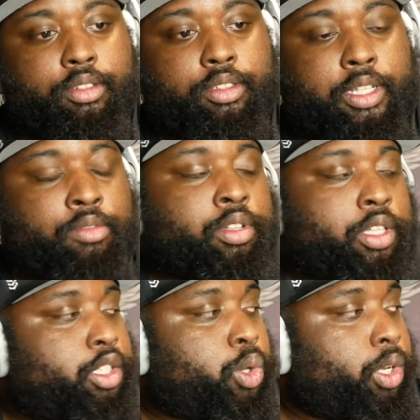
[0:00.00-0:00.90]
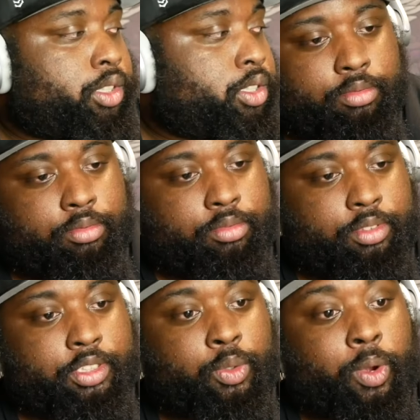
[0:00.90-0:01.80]
It's not really a choice.
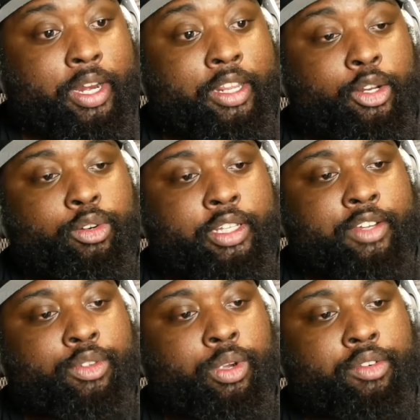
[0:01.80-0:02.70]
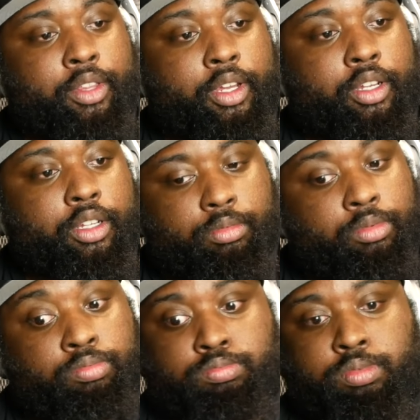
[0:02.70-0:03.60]
She's quite literally giving you everything.
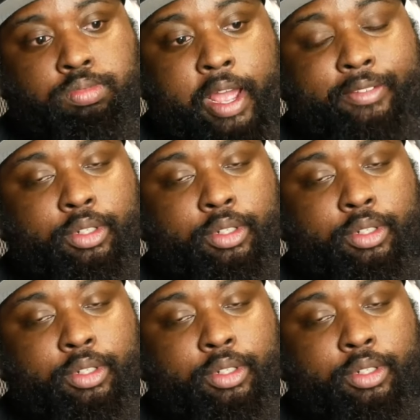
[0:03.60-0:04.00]
You have to.